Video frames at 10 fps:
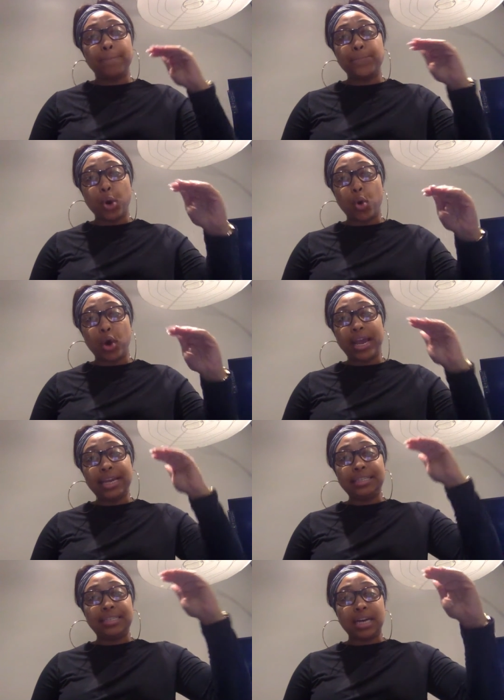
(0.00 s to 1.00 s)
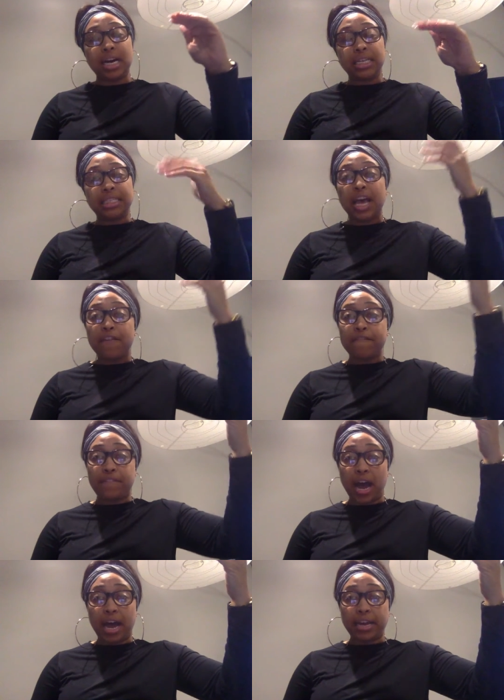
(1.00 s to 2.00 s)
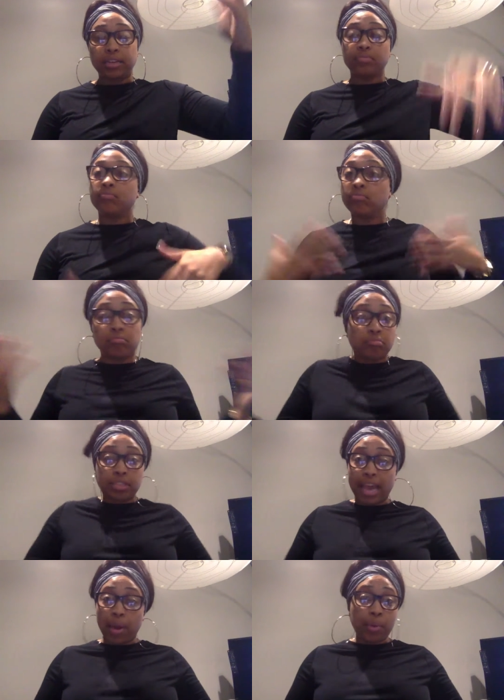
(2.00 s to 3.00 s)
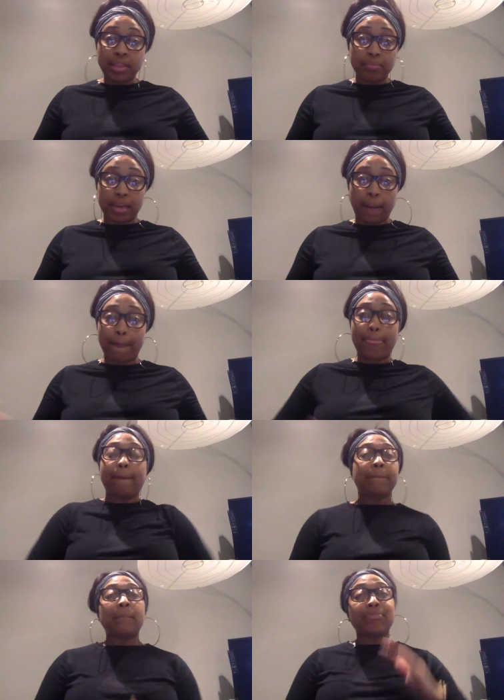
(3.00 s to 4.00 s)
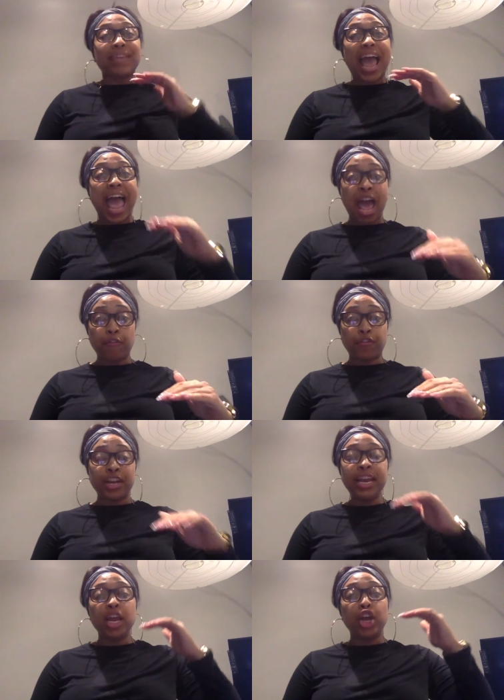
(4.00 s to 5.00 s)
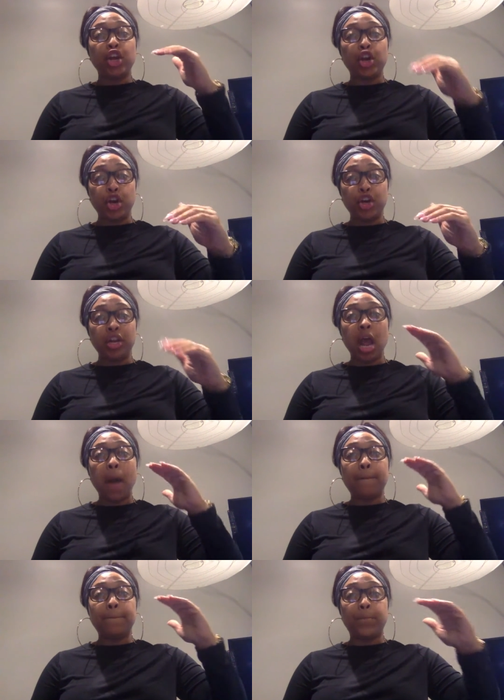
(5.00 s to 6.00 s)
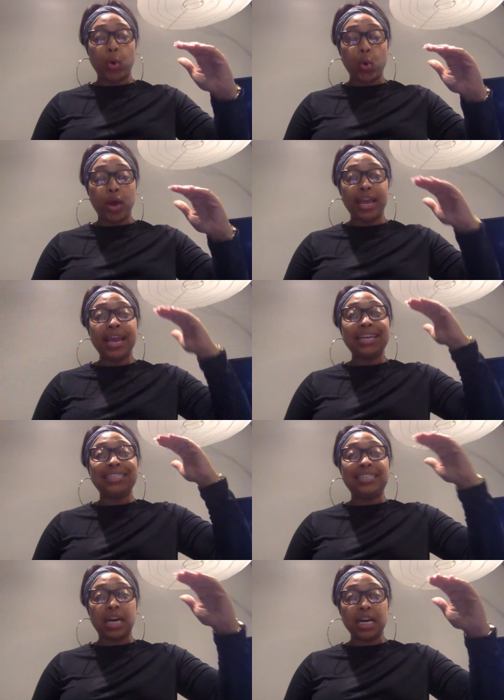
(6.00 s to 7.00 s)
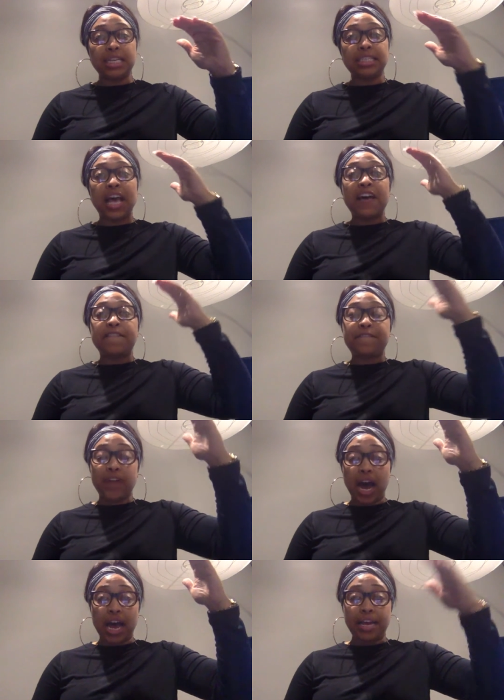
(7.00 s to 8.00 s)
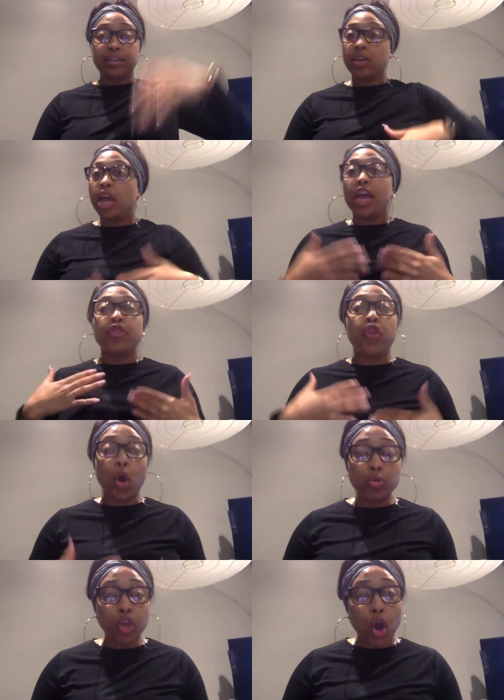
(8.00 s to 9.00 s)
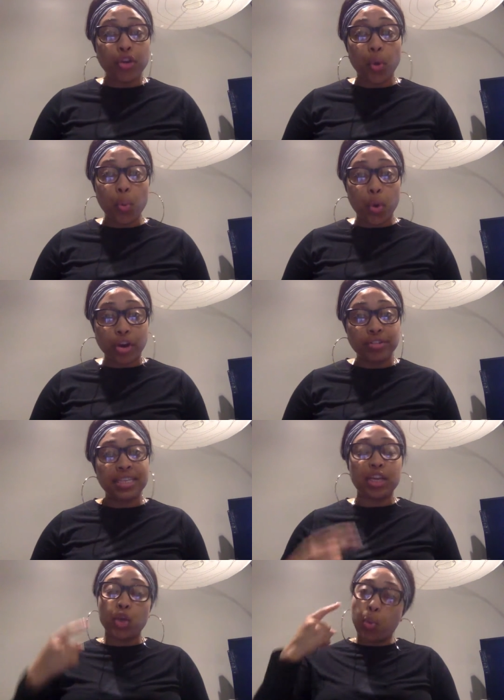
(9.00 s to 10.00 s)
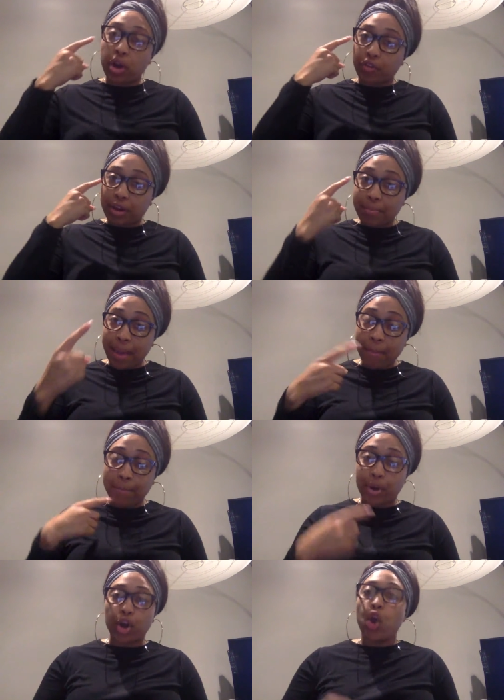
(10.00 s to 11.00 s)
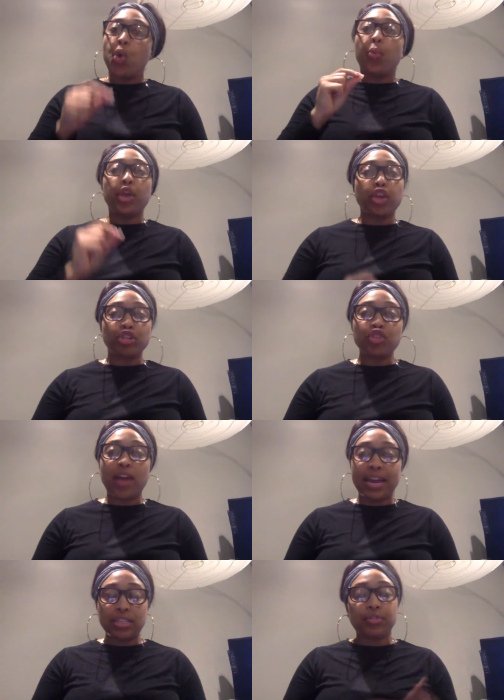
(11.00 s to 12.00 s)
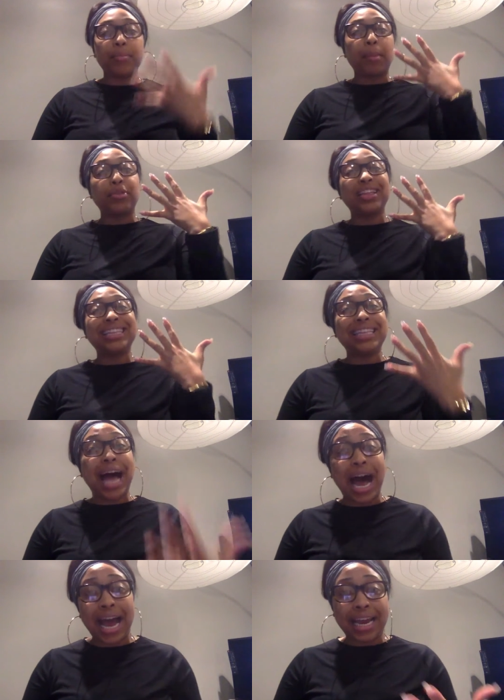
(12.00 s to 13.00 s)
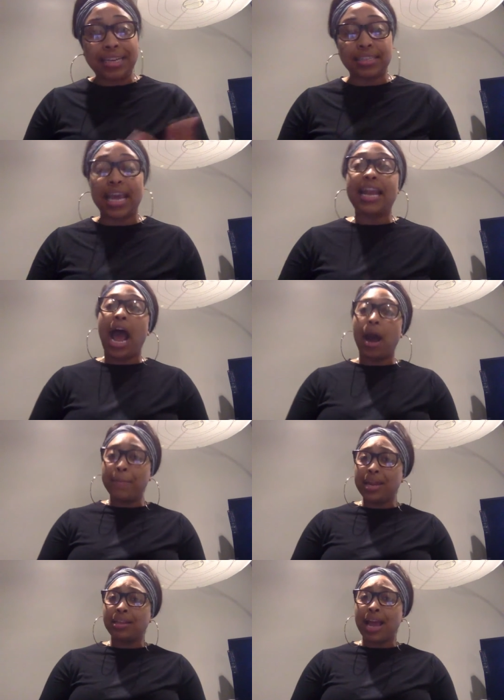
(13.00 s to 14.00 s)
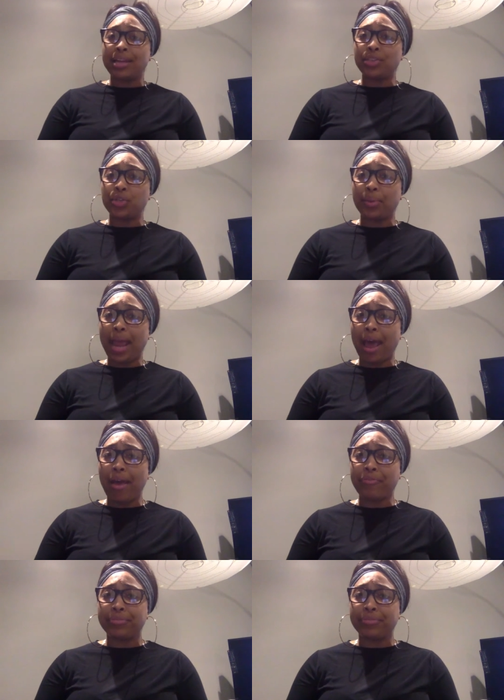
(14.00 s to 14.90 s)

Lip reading: boy does fine. Say it with me. Every good boy does fine. Those are the words that you want to remember when you're trying to remember the lines. And how many lines do we have?